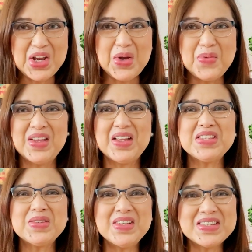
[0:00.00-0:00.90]

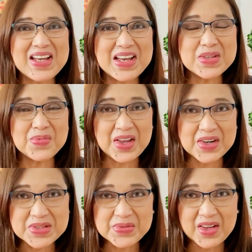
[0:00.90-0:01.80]
Because of the size of
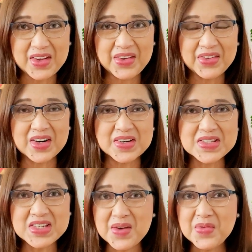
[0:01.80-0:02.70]
Huntersville, there are
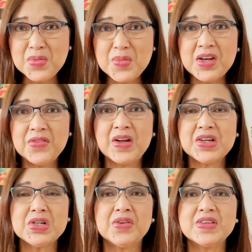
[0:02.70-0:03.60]
several
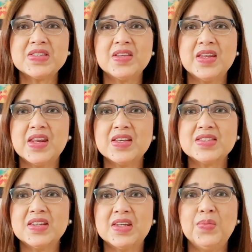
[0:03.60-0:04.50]
manufacturing facilities
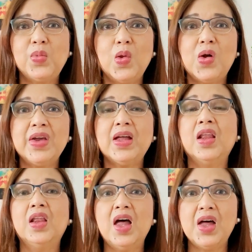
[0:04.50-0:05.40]
that employ a
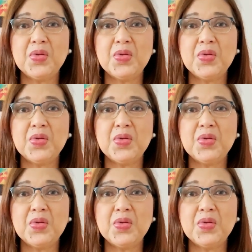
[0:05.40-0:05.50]
lot of